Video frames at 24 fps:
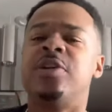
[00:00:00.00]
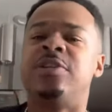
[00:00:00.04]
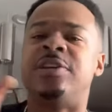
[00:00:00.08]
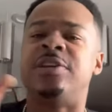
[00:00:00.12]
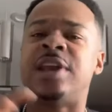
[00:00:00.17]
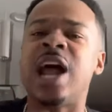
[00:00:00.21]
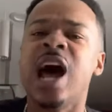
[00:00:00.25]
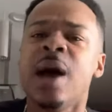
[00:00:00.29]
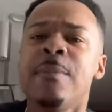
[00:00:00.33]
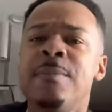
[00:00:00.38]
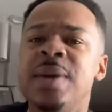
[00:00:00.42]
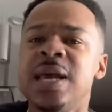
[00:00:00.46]

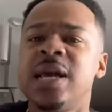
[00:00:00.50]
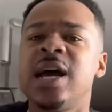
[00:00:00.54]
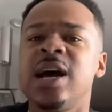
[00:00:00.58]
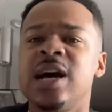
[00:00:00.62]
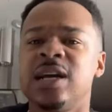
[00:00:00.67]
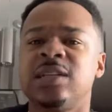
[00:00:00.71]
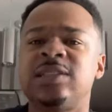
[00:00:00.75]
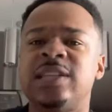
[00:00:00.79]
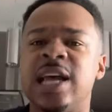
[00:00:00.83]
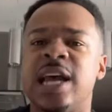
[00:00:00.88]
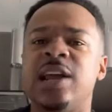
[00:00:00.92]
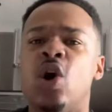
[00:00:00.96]
Not
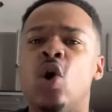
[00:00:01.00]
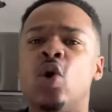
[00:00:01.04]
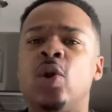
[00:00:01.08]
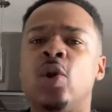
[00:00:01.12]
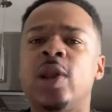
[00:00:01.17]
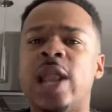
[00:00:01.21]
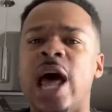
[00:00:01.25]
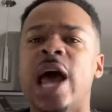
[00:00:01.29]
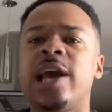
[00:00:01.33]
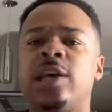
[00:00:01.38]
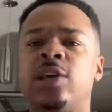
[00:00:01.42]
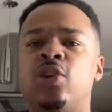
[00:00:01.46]
because they don't
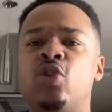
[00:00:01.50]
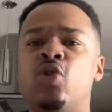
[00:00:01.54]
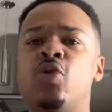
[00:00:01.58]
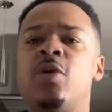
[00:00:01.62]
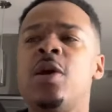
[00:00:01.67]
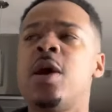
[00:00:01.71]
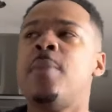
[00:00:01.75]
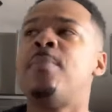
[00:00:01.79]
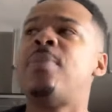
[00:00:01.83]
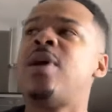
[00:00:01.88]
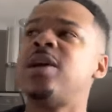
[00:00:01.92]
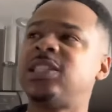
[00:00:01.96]
like
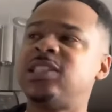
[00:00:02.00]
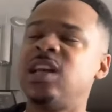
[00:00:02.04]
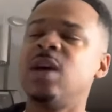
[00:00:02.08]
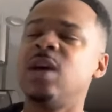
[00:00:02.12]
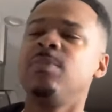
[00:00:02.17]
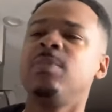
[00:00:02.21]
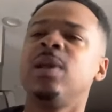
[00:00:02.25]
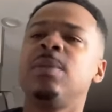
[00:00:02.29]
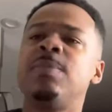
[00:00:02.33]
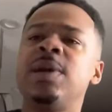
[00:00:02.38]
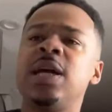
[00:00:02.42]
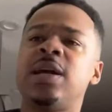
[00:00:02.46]
you, but
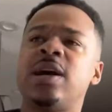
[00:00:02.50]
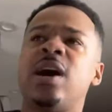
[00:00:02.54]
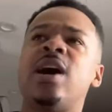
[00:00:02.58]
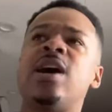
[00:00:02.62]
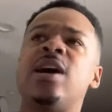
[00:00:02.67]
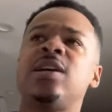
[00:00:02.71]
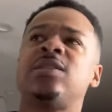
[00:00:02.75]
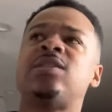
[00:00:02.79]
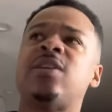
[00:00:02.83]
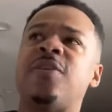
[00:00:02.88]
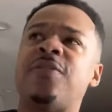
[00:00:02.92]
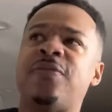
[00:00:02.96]
simply
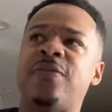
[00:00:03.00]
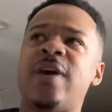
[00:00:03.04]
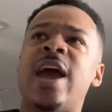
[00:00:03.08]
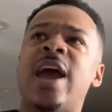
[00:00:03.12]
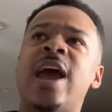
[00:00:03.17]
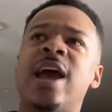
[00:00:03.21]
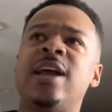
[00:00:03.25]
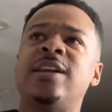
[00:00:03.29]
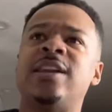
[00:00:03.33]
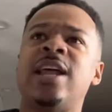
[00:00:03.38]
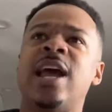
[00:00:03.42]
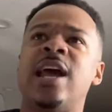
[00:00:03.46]
because the
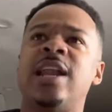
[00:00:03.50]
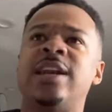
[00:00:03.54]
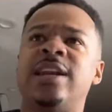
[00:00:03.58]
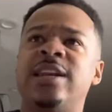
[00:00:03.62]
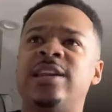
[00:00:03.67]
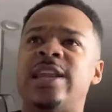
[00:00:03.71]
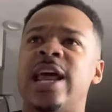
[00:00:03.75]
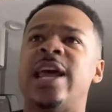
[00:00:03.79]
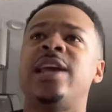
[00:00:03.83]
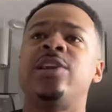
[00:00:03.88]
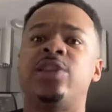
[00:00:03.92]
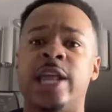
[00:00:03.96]
fact that
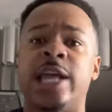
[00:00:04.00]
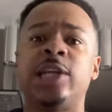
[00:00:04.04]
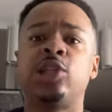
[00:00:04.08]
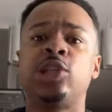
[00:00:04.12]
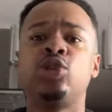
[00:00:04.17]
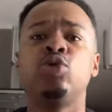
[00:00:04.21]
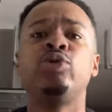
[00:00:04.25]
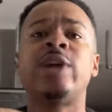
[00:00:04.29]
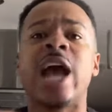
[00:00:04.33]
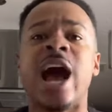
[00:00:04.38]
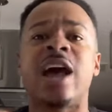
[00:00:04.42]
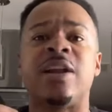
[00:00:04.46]
they, that
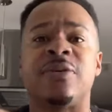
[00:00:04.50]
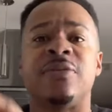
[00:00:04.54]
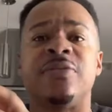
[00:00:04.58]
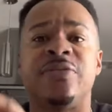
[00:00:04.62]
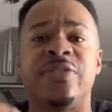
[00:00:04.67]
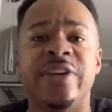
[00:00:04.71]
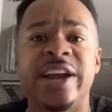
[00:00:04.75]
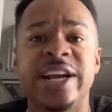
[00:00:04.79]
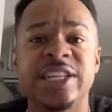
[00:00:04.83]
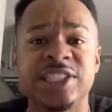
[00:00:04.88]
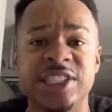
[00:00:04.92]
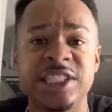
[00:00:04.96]
you got a
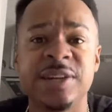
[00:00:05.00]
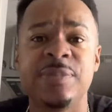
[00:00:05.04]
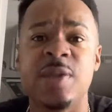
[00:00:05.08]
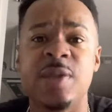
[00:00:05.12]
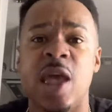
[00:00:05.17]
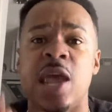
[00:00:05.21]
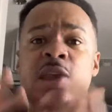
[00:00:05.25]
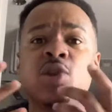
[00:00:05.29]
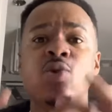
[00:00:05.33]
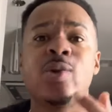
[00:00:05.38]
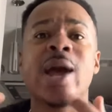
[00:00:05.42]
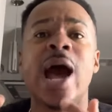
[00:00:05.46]
vision
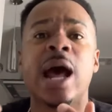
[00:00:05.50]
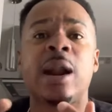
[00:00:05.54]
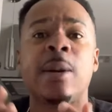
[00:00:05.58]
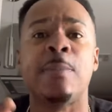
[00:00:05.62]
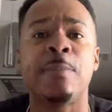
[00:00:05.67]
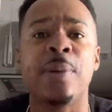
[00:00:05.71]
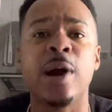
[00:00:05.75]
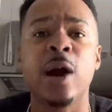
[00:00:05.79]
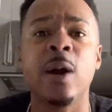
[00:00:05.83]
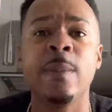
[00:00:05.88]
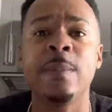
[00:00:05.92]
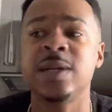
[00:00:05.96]
and you got a
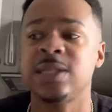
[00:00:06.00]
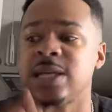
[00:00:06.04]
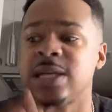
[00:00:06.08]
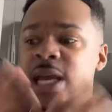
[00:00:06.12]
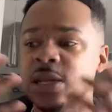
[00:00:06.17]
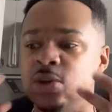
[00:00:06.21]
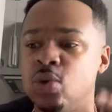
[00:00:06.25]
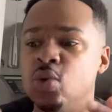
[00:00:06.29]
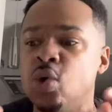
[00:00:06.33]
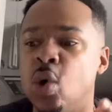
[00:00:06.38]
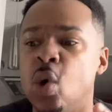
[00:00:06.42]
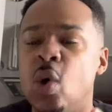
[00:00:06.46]
purpose and
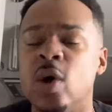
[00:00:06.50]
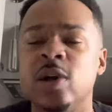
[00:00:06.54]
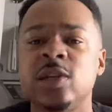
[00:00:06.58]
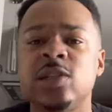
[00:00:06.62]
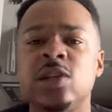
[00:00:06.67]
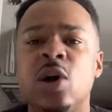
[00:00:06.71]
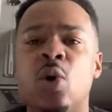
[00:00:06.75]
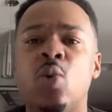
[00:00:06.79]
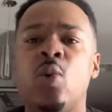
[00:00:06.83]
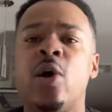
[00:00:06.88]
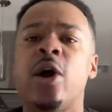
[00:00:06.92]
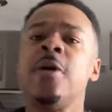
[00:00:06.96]
you going
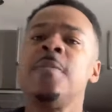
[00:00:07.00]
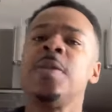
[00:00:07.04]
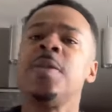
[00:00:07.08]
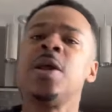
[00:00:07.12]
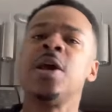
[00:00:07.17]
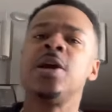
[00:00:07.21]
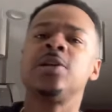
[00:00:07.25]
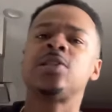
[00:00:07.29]
somewhere.